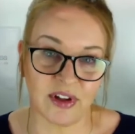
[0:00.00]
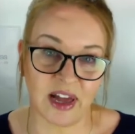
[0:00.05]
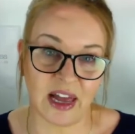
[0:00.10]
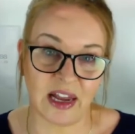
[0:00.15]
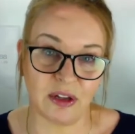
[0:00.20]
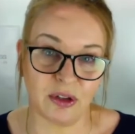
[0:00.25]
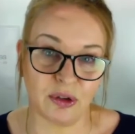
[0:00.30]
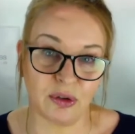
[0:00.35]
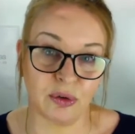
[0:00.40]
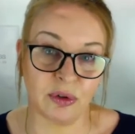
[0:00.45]

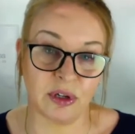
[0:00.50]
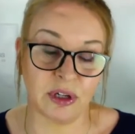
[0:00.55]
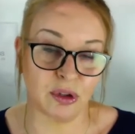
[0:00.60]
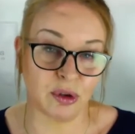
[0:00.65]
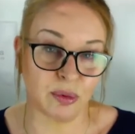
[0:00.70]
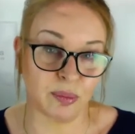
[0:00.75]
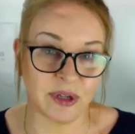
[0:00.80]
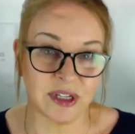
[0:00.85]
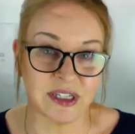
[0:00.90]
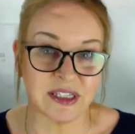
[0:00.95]
value in
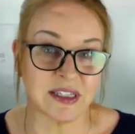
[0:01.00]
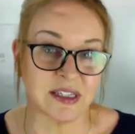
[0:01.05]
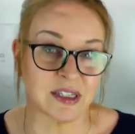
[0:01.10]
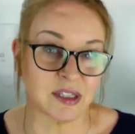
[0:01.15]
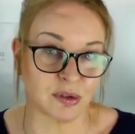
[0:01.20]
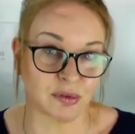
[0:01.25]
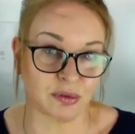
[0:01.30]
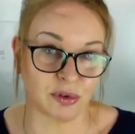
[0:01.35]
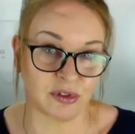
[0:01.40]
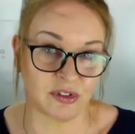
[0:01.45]
the
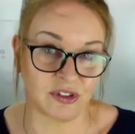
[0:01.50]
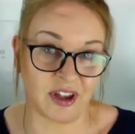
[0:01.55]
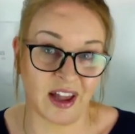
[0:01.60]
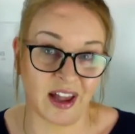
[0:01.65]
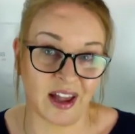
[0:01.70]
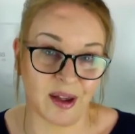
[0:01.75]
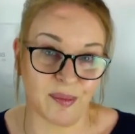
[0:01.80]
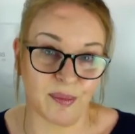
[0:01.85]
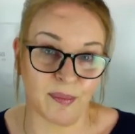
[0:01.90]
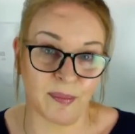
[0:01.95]
business over
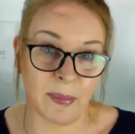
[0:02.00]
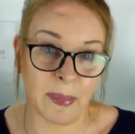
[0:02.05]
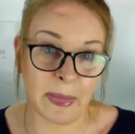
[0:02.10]
time.